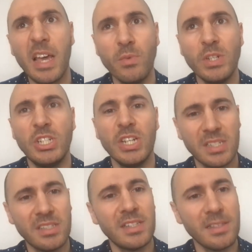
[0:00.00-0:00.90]
were
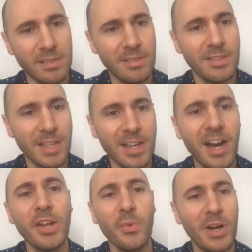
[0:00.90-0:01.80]
just the
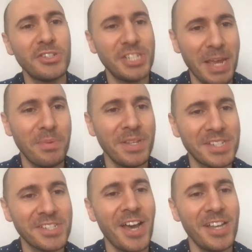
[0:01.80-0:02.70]
kind of world champion
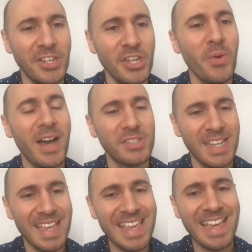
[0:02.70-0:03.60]
side that knew how to
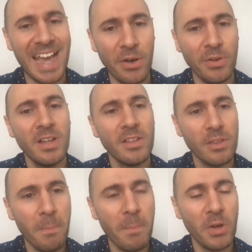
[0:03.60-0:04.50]
eke out
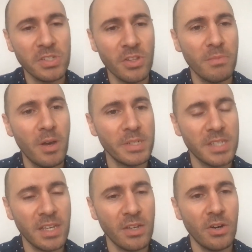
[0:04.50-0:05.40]
the most of the moments
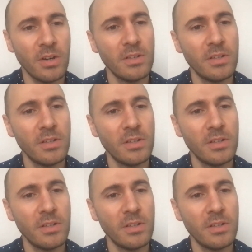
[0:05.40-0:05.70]
they got?